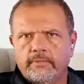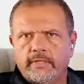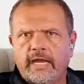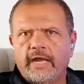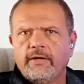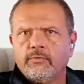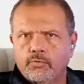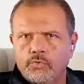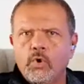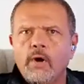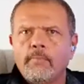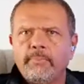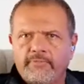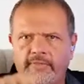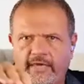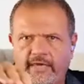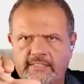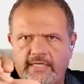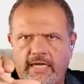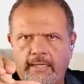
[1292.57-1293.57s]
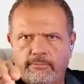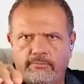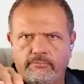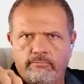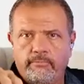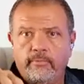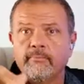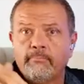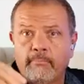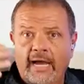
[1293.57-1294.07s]
I grew up in that type of
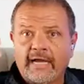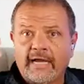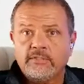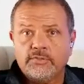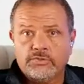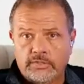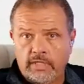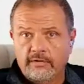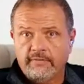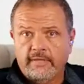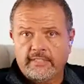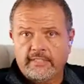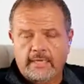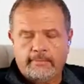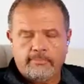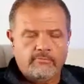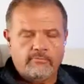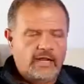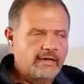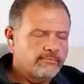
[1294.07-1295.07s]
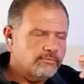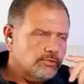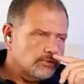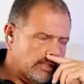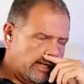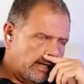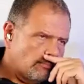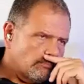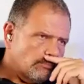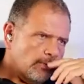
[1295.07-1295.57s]
mindset and that type of
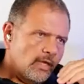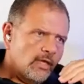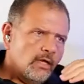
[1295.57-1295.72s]
lifestyle.